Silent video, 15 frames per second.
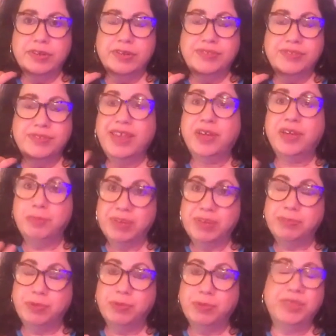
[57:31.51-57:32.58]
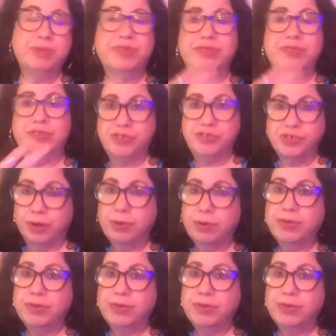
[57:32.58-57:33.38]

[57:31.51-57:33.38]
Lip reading: to help people, whether it's a show